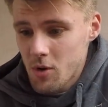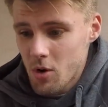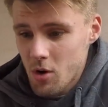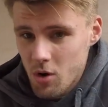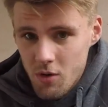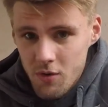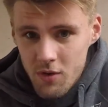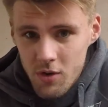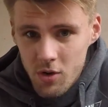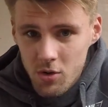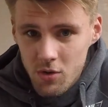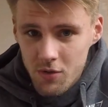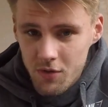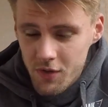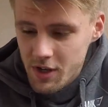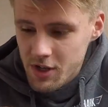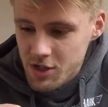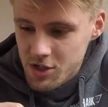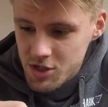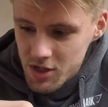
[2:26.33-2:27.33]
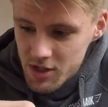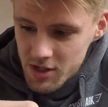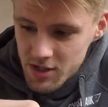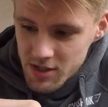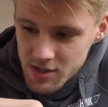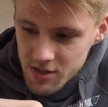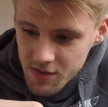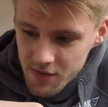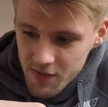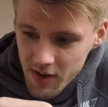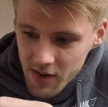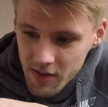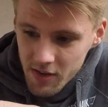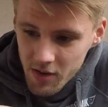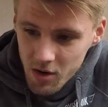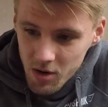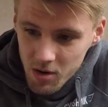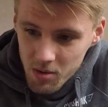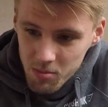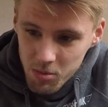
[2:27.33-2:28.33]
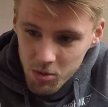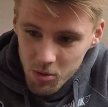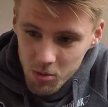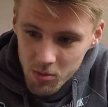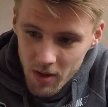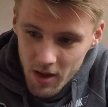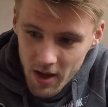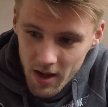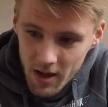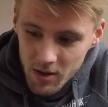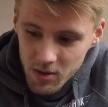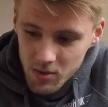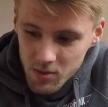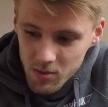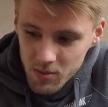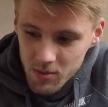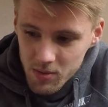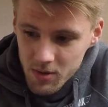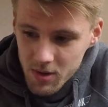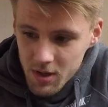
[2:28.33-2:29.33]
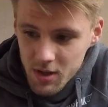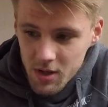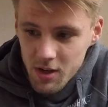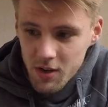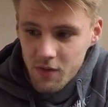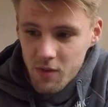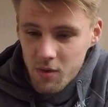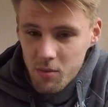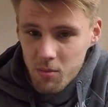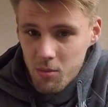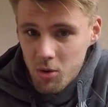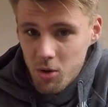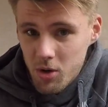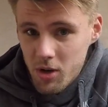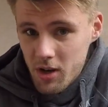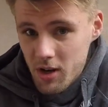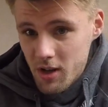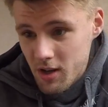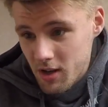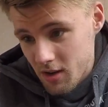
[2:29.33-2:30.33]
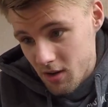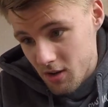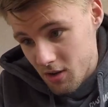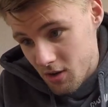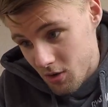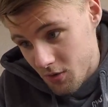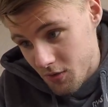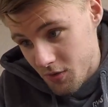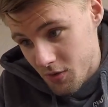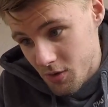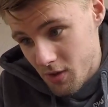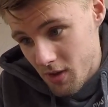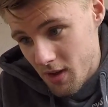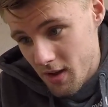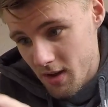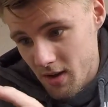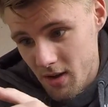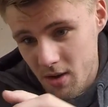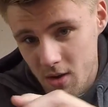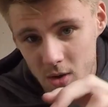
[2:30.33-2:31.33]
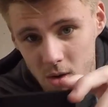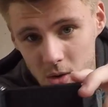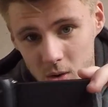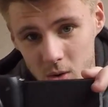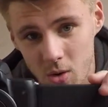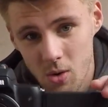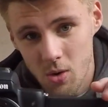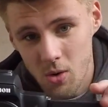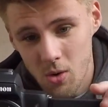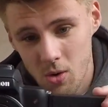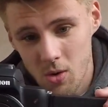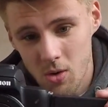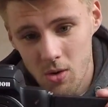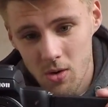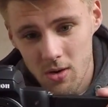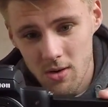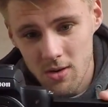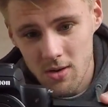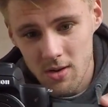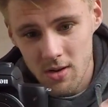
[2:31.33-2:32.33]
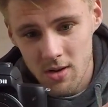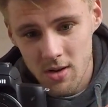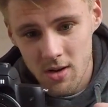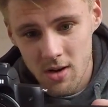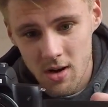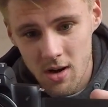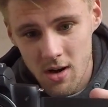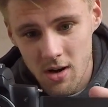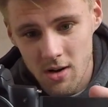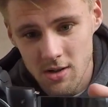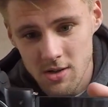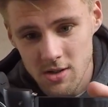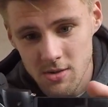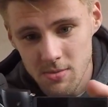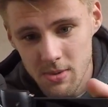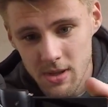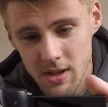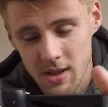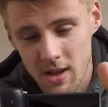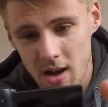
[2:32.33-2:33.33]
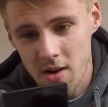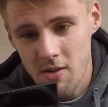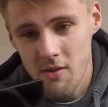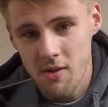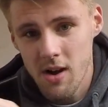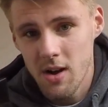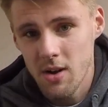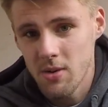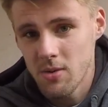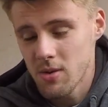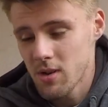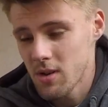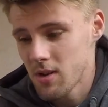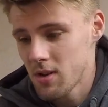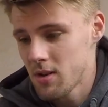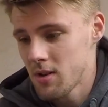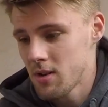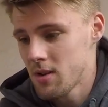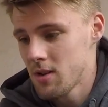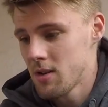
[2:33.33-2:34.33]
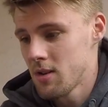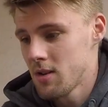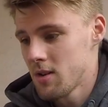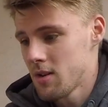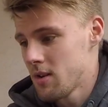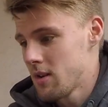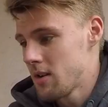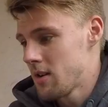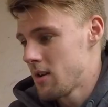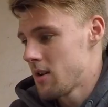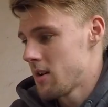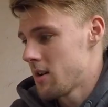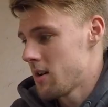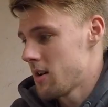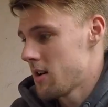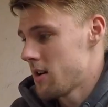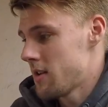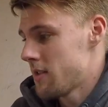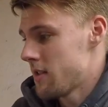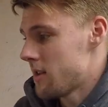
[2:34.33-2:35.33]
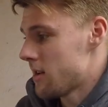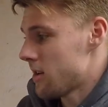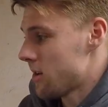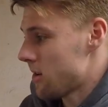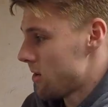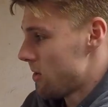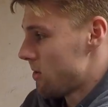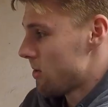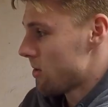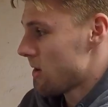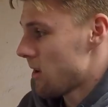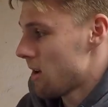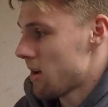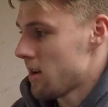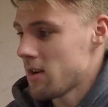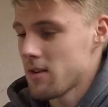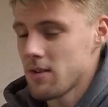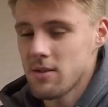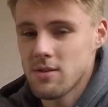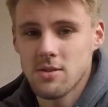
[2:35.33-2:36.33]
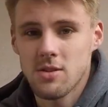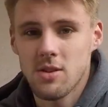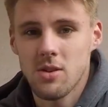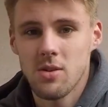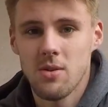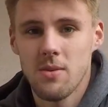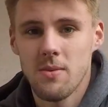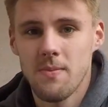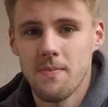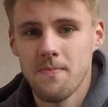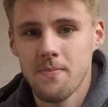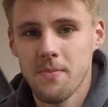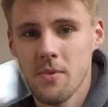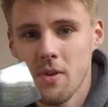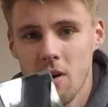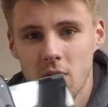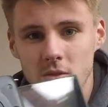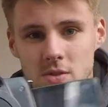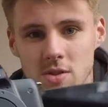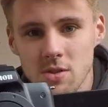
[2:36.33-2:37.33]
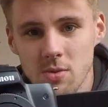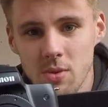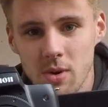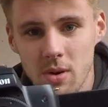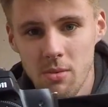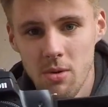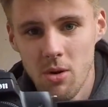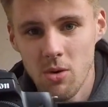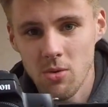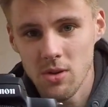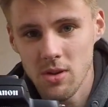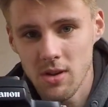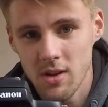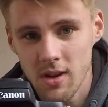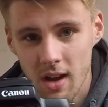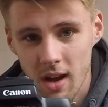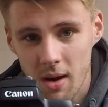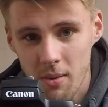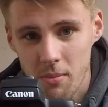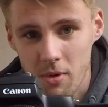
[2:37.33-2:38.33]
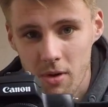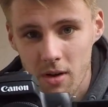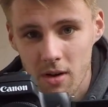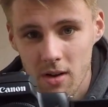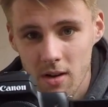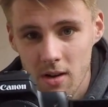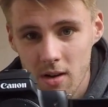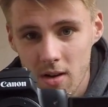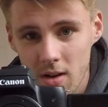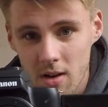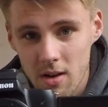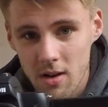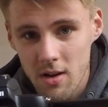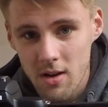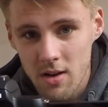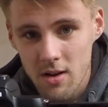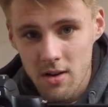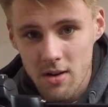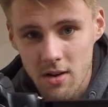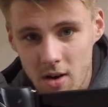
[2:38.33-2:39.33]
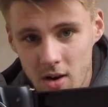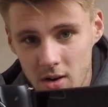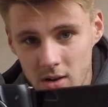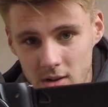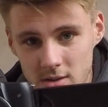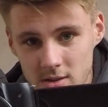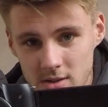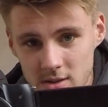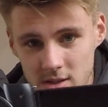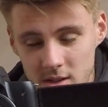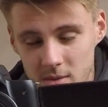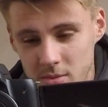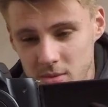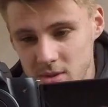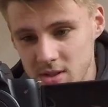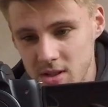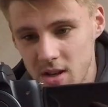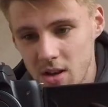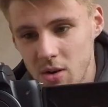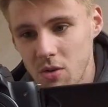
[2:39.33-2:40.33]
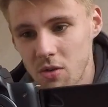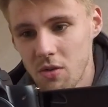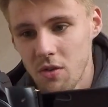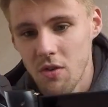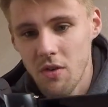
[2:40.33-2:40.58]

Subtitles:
Other good feature is the fact that I can pull that out, and if I'm looking at it I can look through there, or I can spin that around and then I can look like that. So obviously when I'm holding the camera I can see myself.